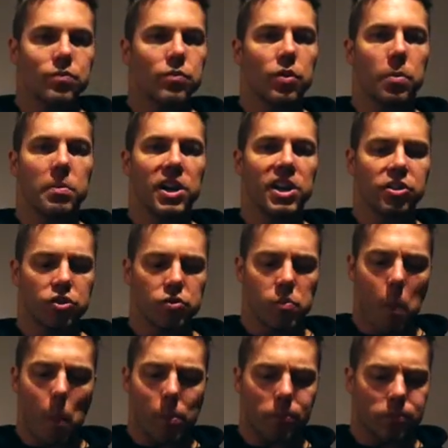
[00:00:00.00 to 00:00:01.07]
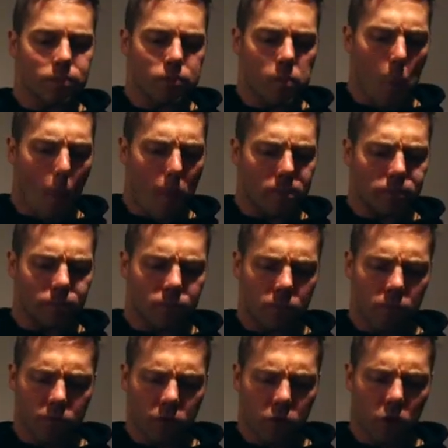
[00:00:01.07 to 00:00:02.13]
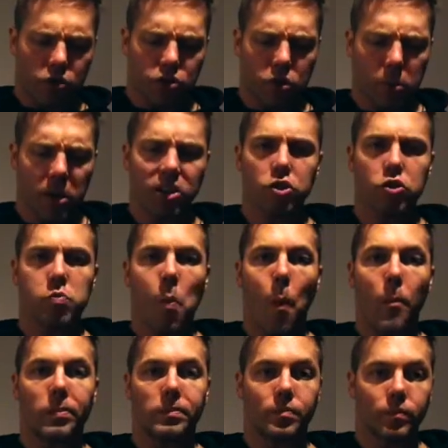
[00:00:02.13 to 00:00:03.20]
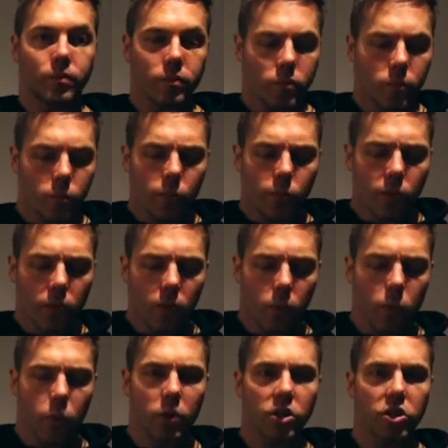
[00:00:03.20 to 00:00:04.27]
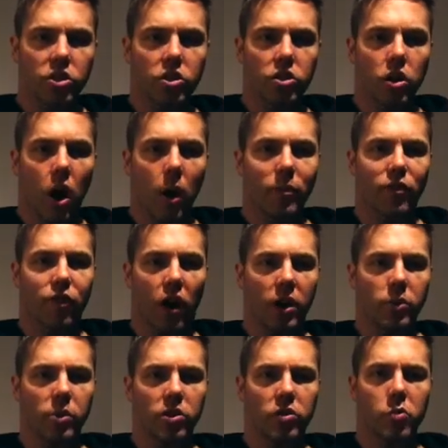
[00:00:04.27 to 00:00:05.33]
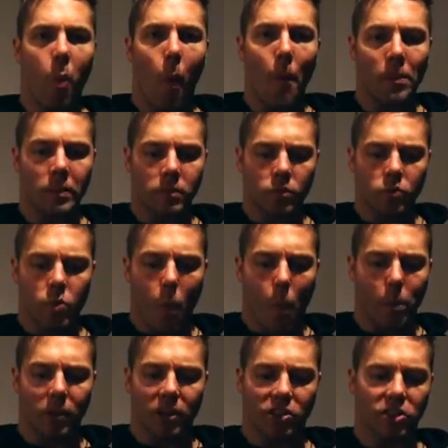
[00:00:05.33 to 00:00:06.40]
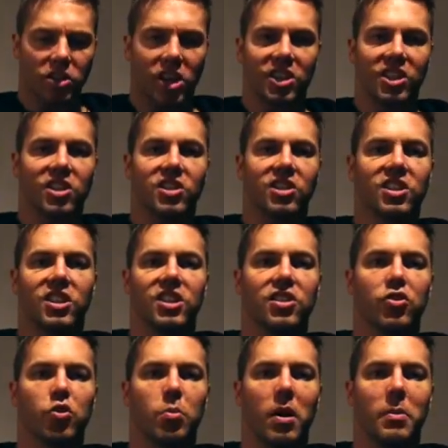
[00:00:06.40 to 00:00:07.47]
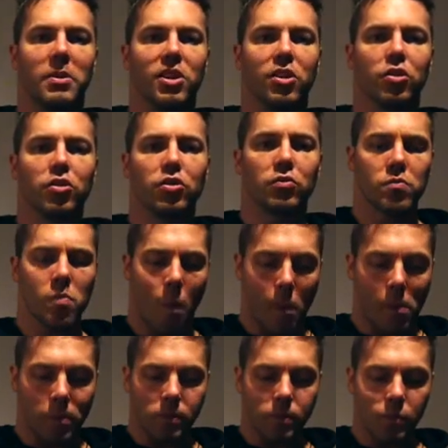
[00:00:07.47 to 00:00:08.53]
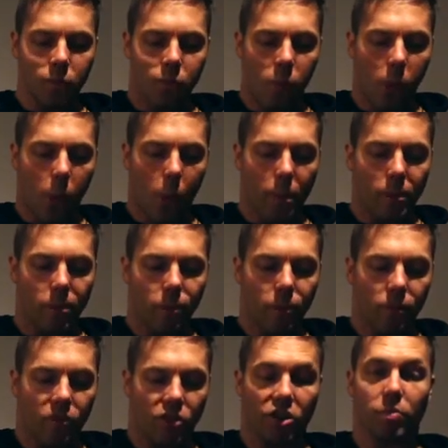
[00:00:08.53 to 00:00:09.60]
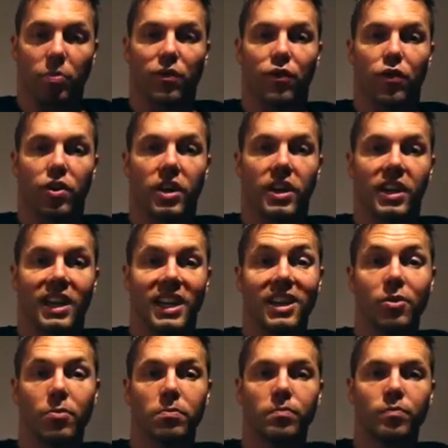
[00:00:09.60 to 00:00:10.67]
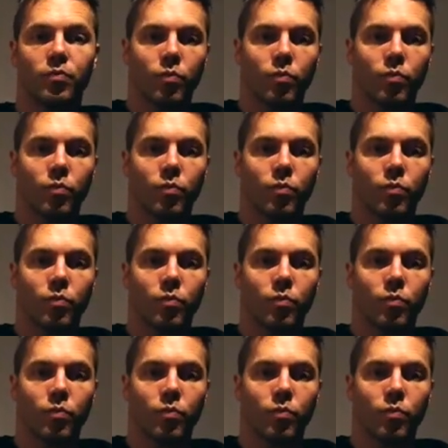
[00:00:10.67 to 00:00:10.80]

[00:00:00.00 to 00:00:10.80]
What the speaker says: The meat, not so much, which I'm fine with because I tend to season all my meals just before I eat them.